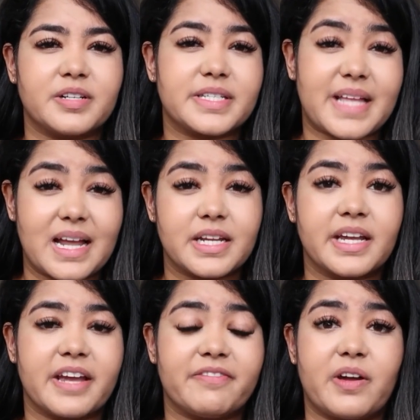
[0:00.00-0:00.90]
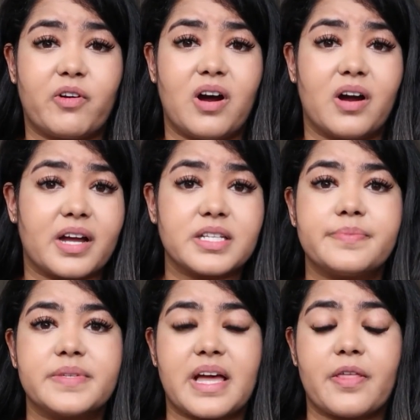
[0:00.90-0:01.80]
understanding if there are
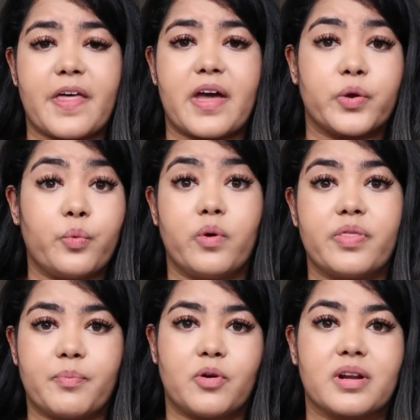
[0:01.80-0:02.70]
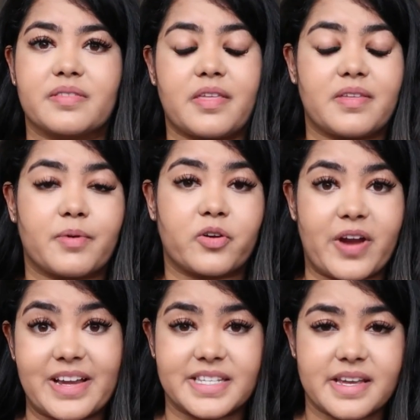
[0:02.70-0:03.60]
customers out there who want the product that they're
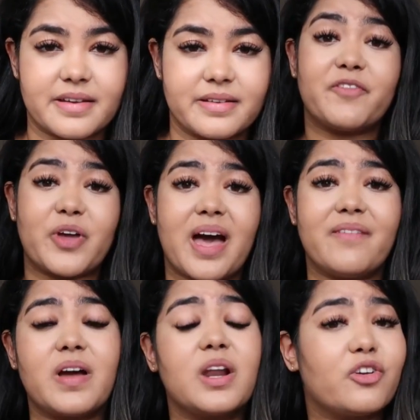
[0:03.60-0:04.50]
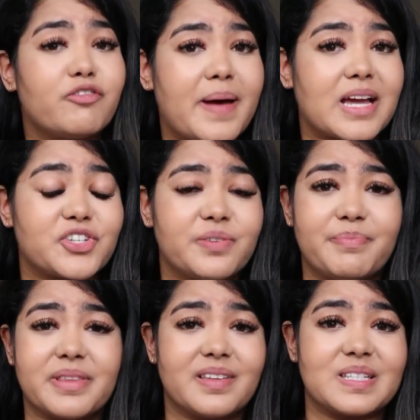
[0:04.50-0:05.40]
creating. If you have a lot of passion
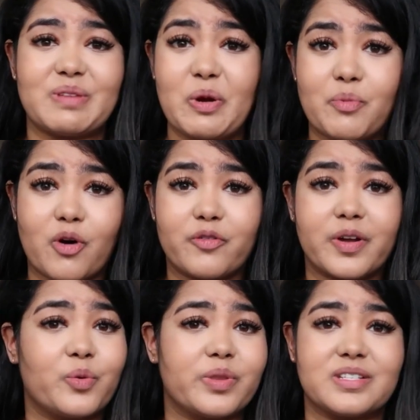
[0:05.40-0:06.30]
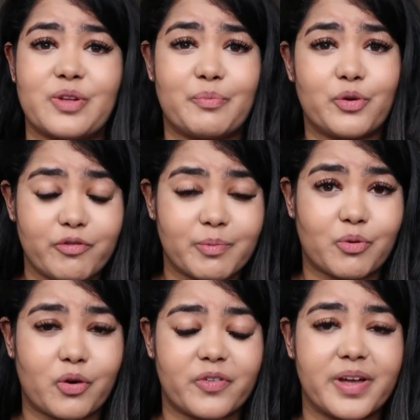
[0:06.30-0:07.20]
but there's no profit or there's no proven
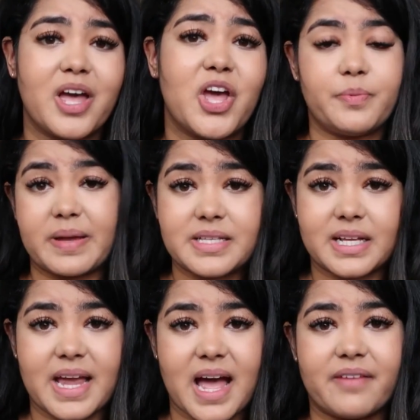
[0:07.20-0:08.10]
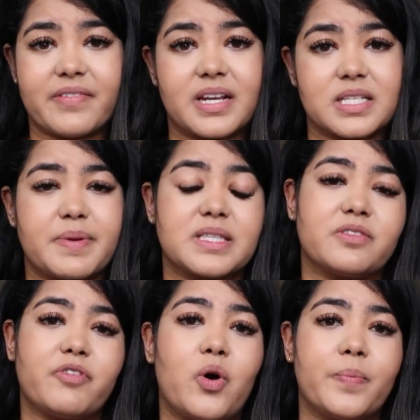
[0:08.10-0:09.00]
profit, you basically have an
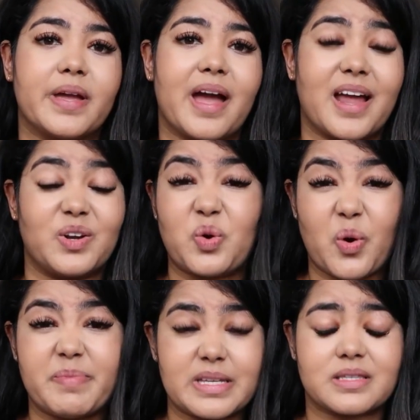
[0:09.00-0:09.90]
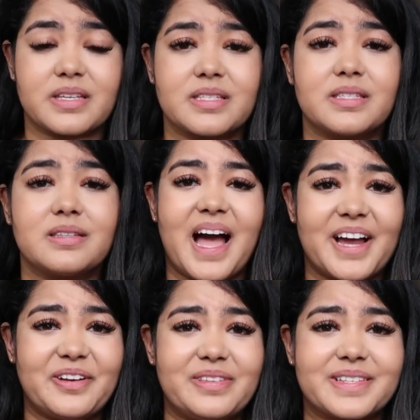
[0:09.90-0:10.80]
expensive hobby and not a business.
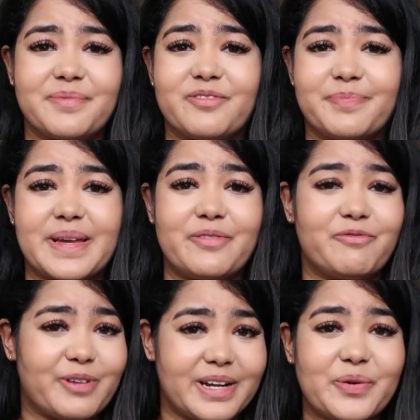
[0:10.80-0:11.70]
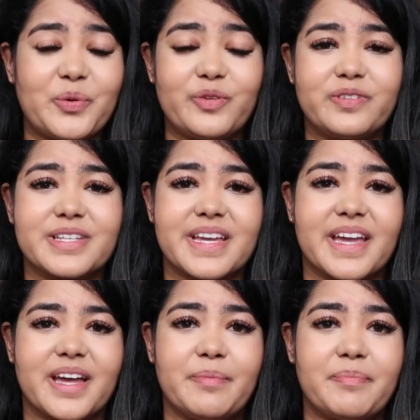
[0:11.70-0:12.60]
I know this can be really awful to
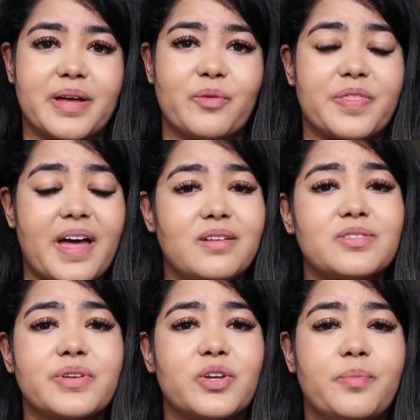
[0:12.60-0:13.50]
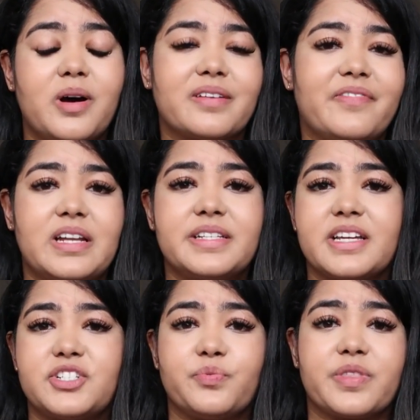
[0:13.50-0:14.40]
hear, but without doing your market
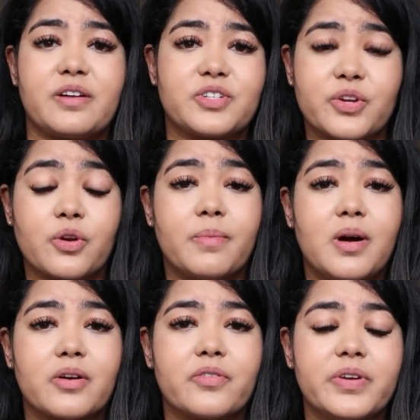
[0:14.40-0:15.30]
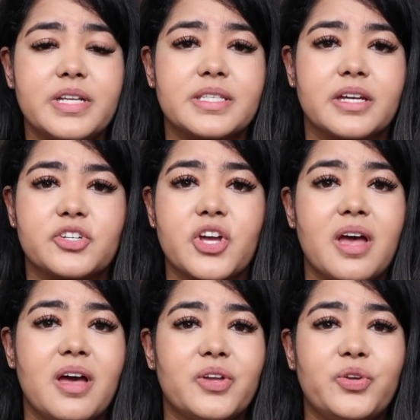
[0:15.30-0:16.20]
validation, without doing your market research,
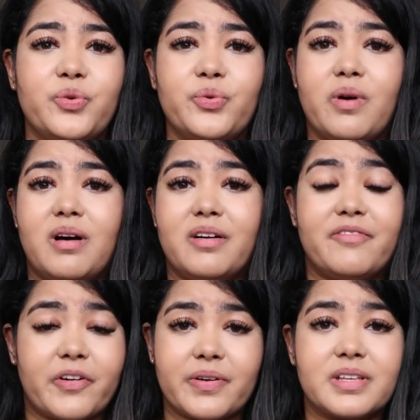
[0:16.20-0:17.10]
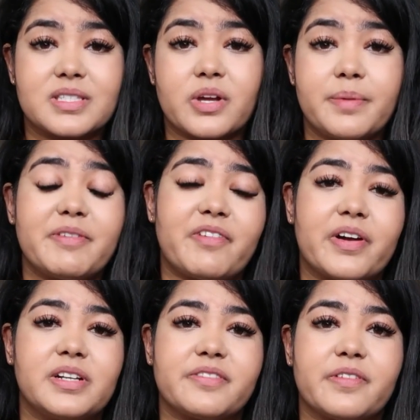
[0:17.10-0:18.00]
it's going to be
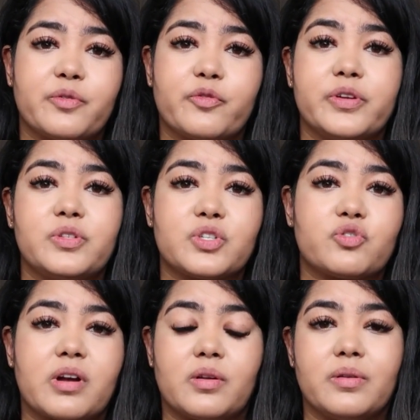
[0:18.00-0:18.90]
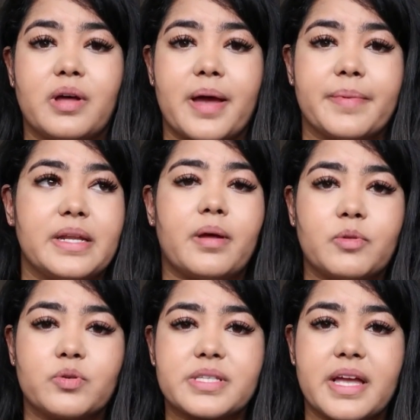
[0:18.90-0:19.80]
very difficult for you to struggle. I mean, I'm
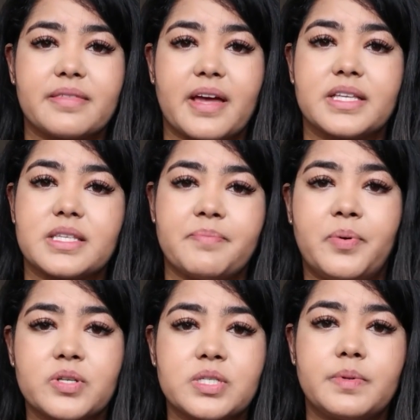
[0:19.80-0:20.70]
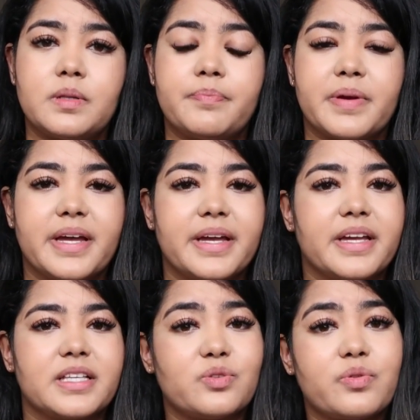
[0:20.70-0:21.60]
not saying that it's impossible, but
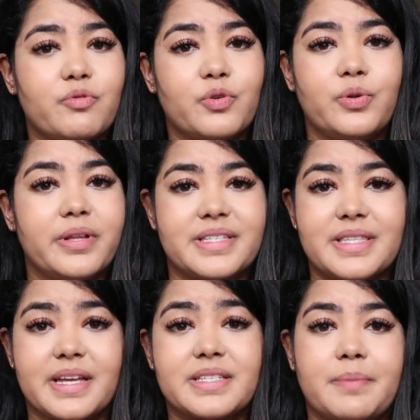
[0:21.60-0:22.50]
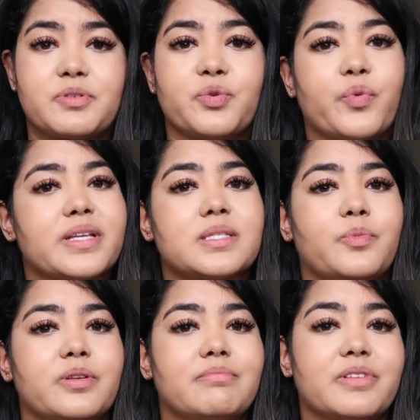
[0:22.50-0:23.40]
it's not the rule, it's the exception, where
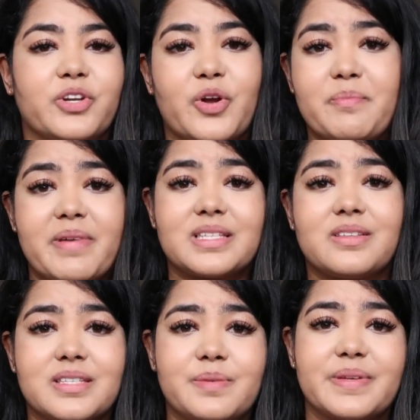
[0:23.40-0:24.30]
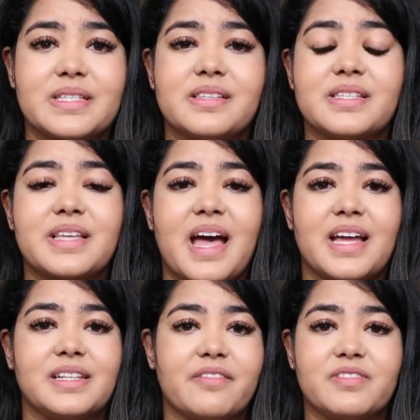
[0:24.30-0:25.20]
someone, may start a business
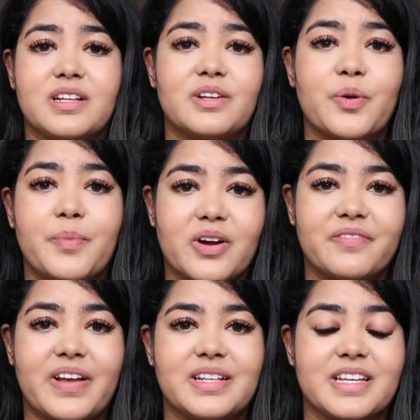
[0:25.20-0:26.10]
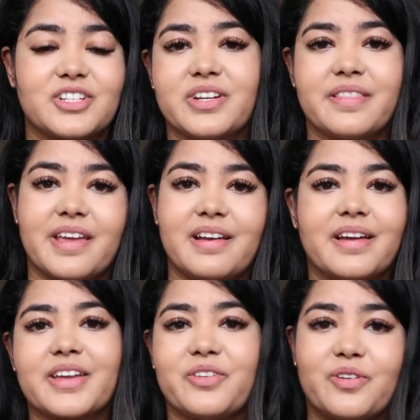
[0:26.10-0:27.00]
and they've done no market validation and
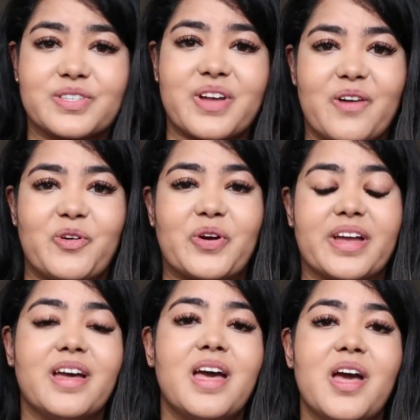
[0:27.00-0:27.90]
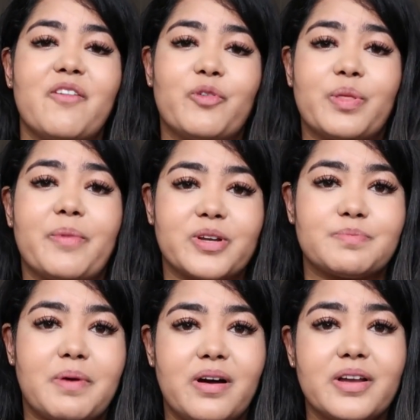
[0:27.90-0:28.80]
they skyrocket. For the
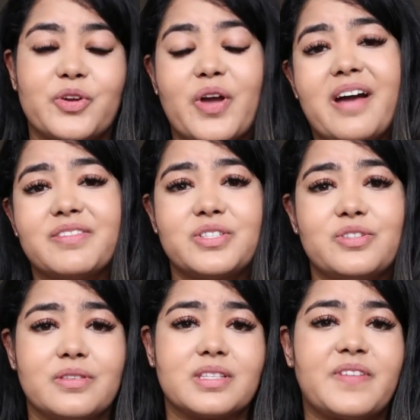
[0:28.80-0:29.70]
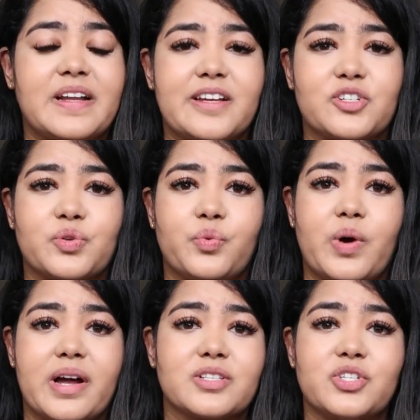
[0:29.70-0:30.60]
most part, you have to do this foundational
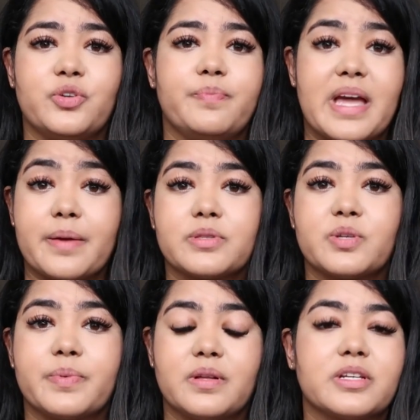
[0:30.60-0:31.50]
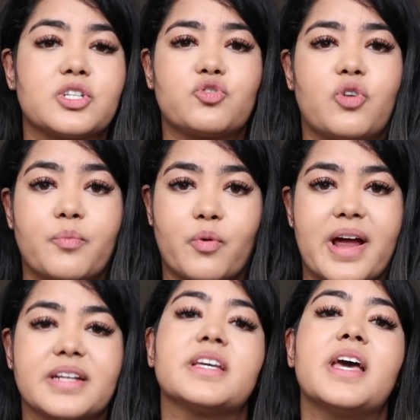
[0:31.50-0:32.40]
work to be able to build a strong
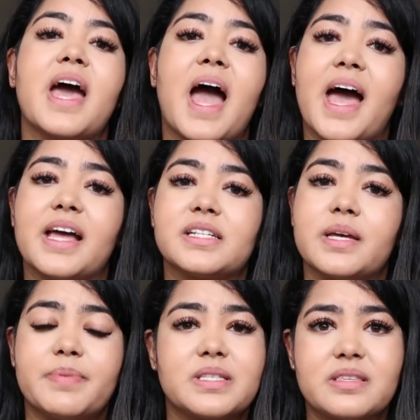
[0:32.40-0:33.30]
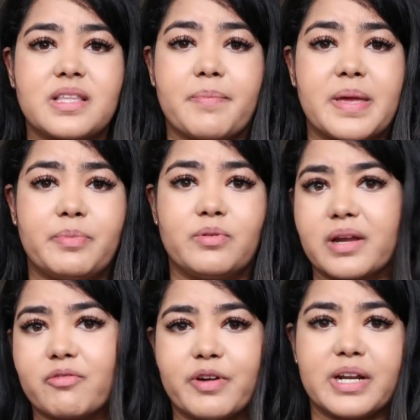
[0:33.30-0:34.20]
brand and a business that people
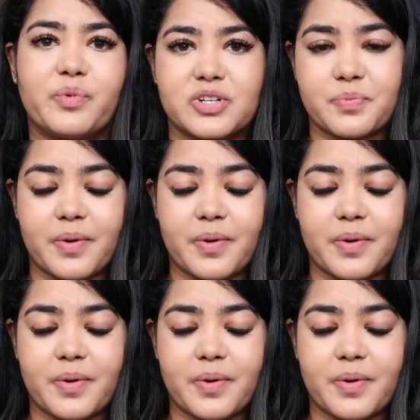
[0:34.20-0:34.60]
really want to